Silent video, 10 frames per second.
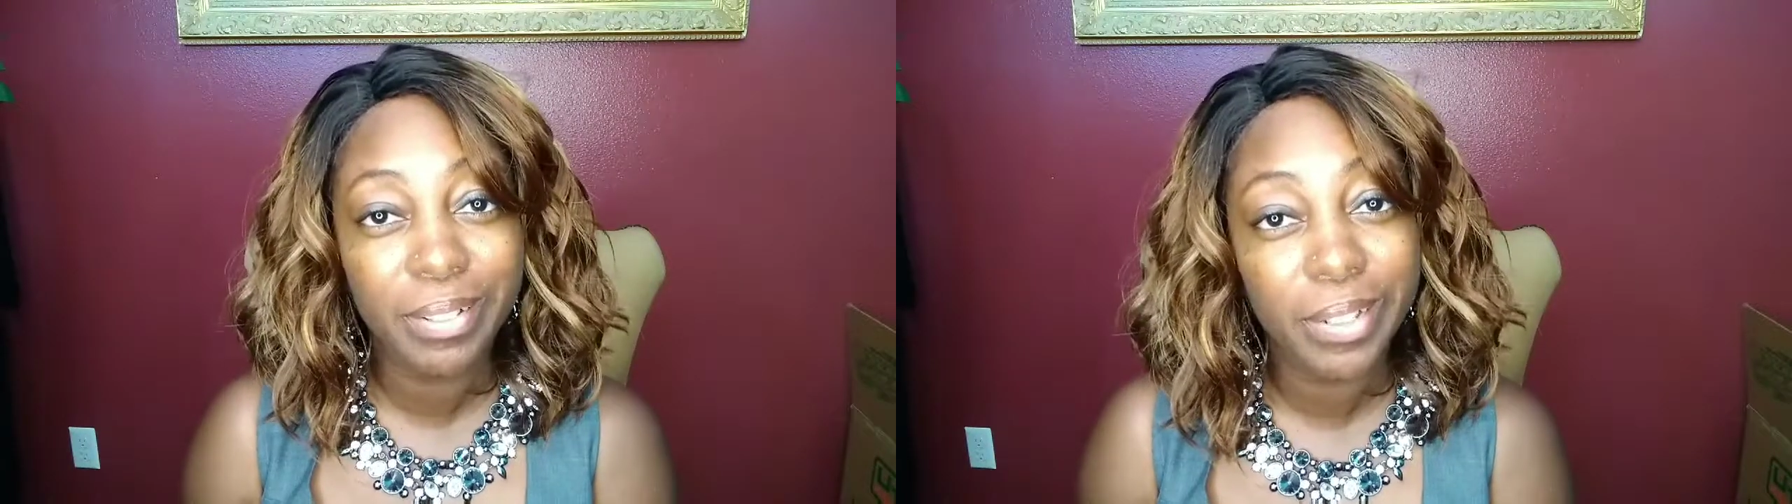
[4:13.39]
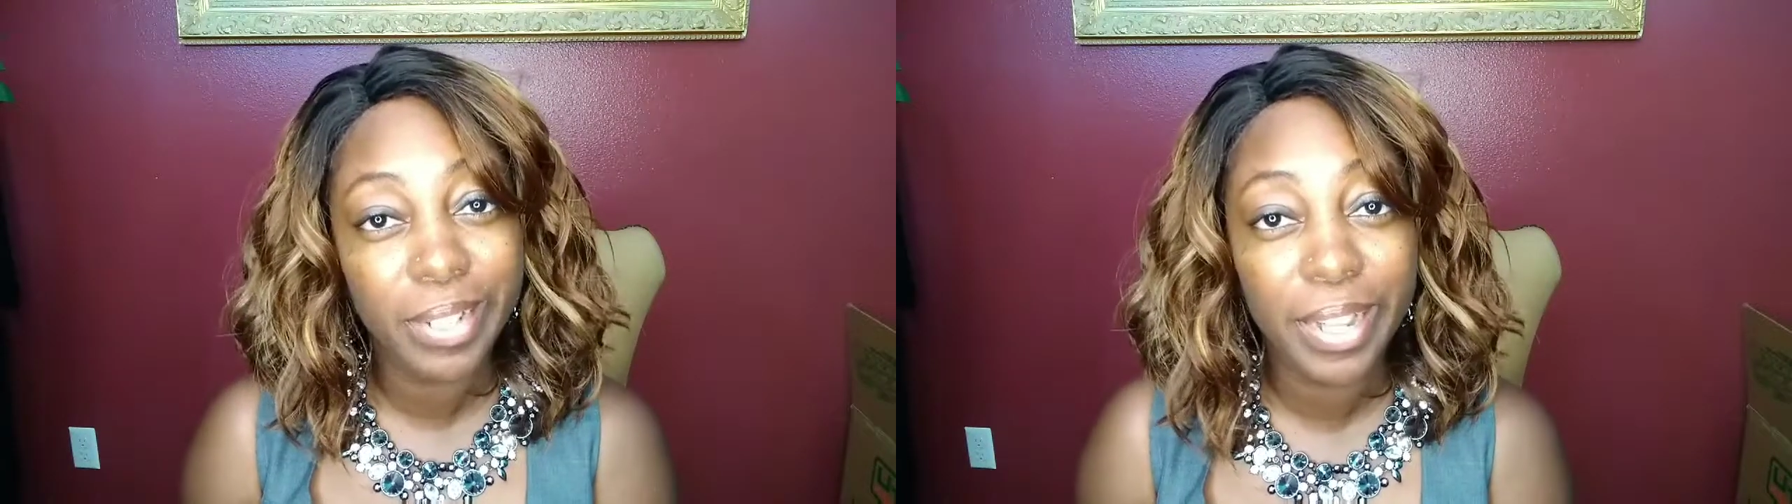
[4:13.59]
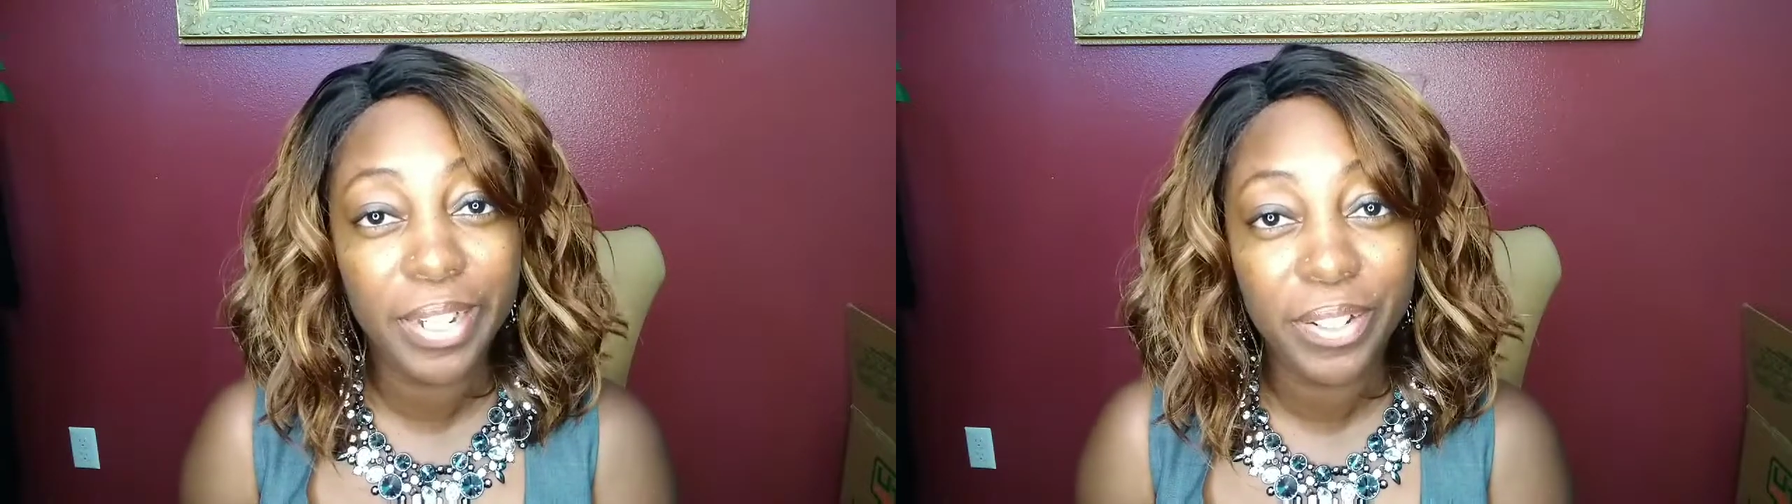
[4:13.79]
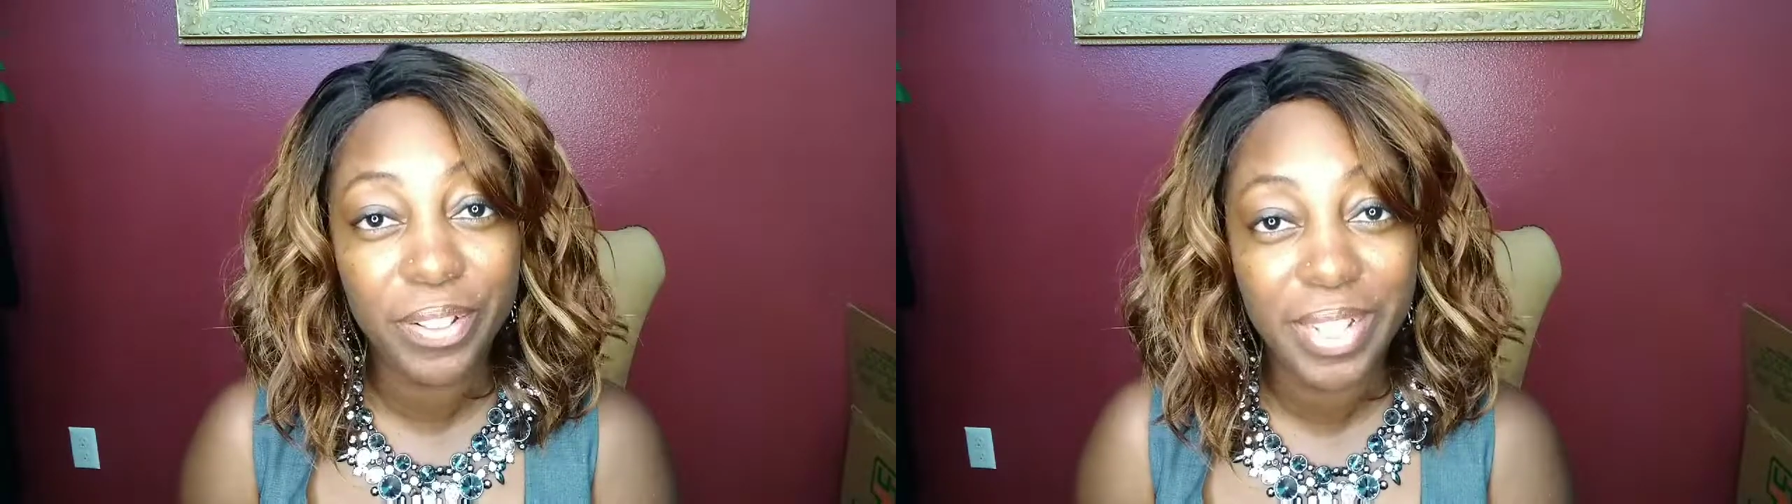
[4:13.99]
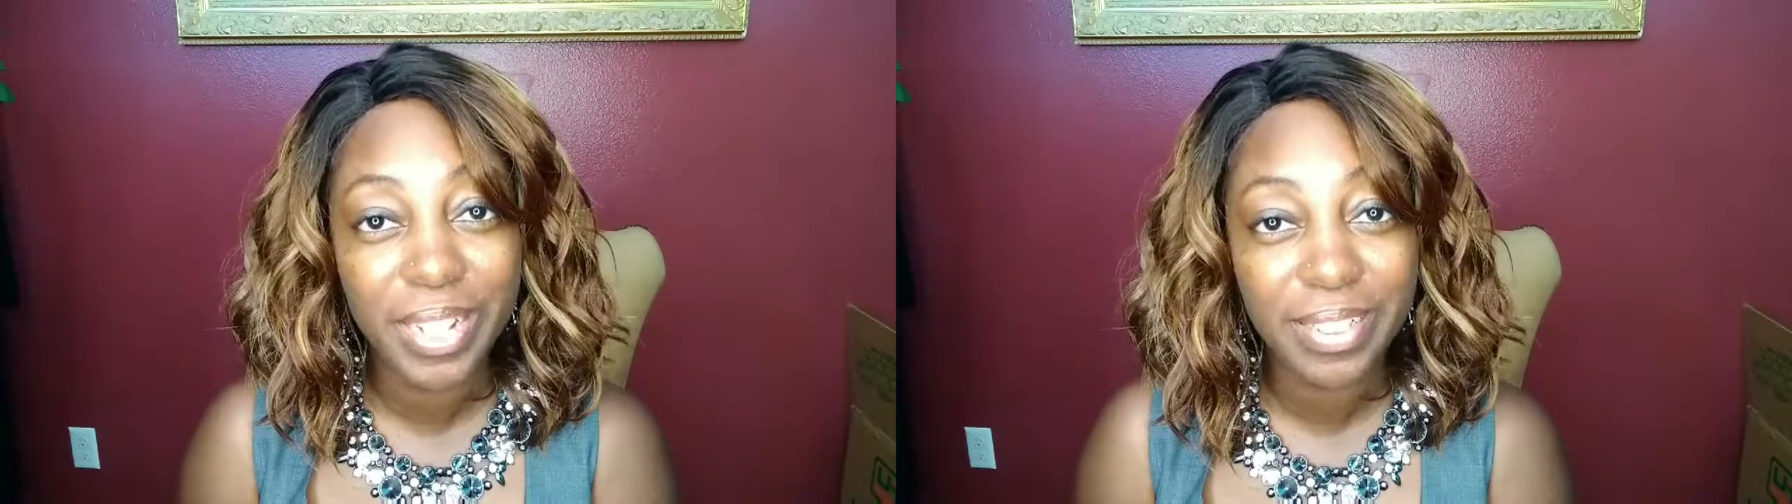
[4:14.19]
and it got here
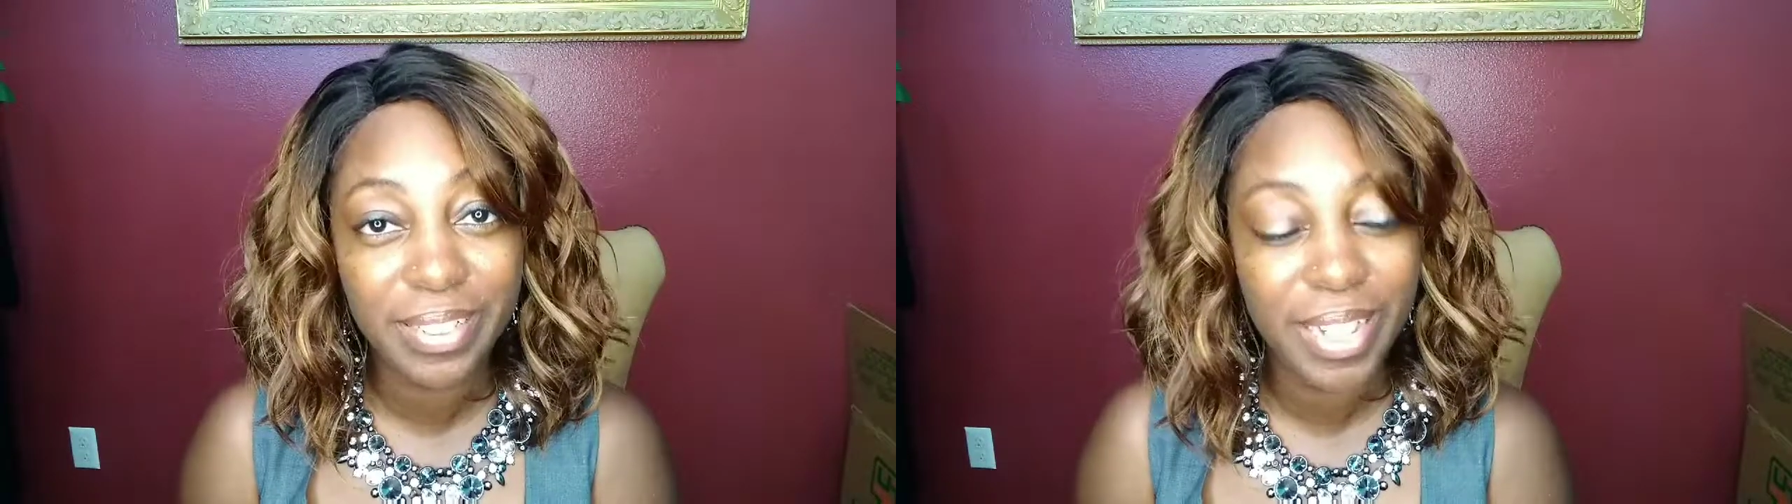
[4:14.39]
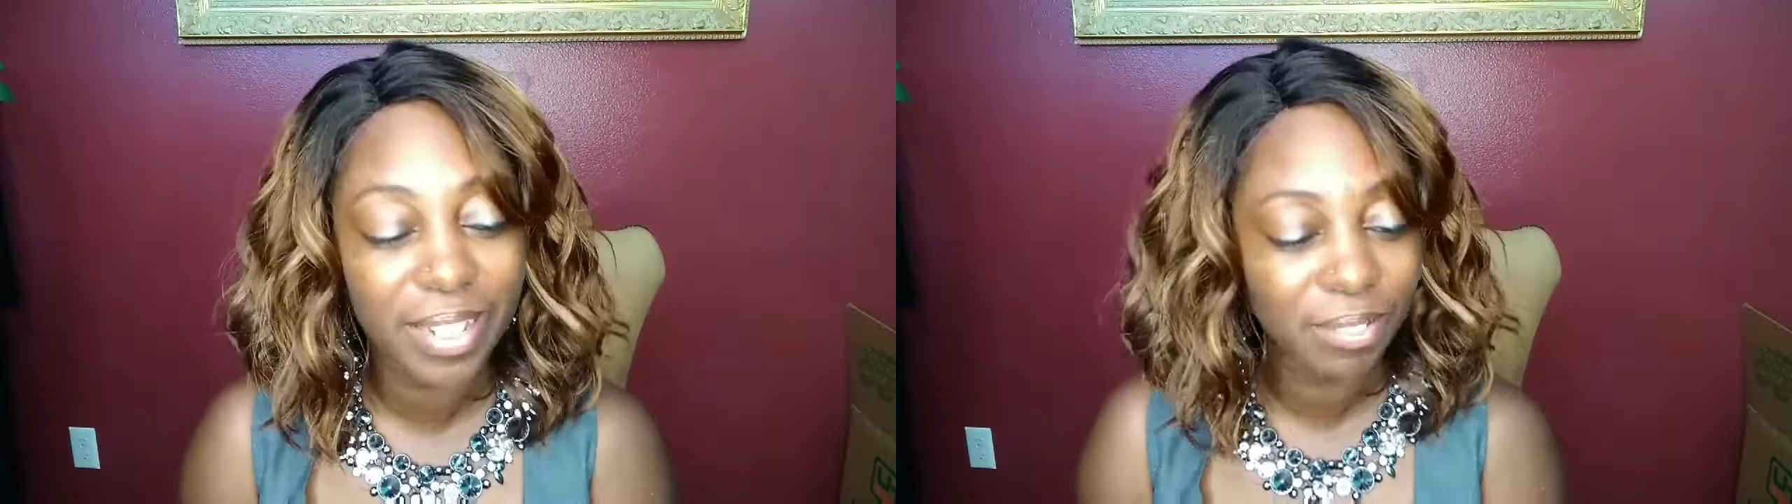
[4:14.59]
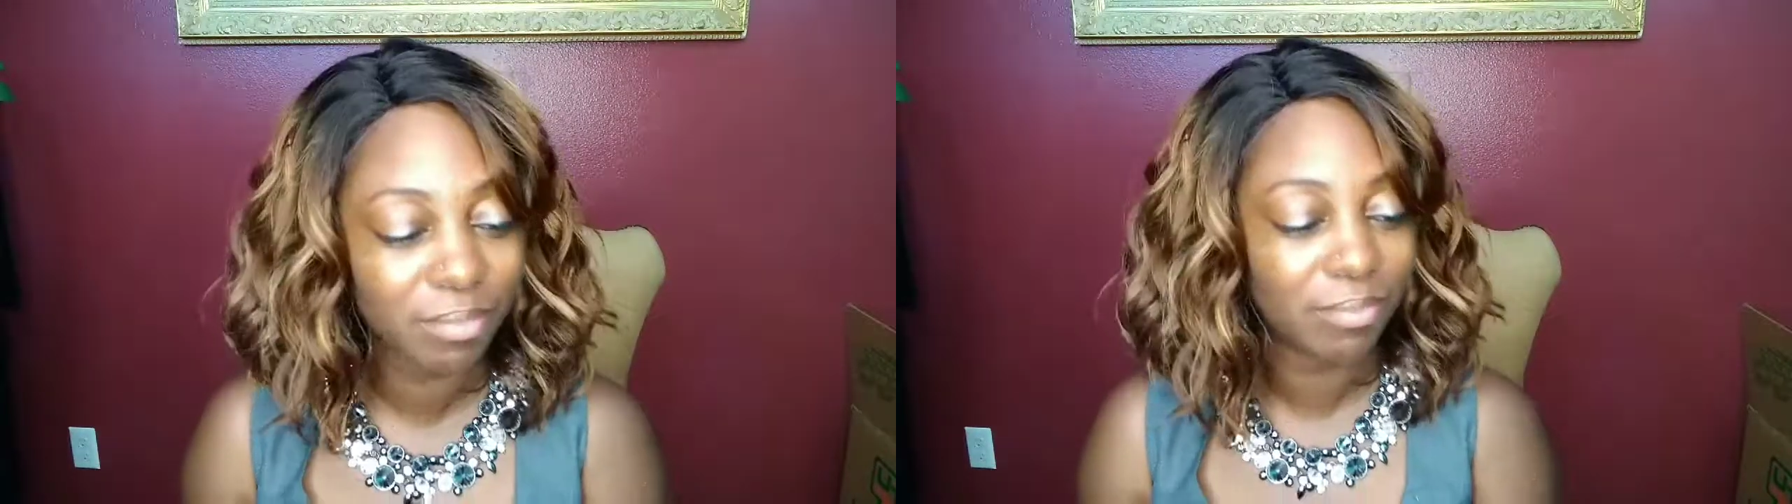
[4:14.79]
the next day.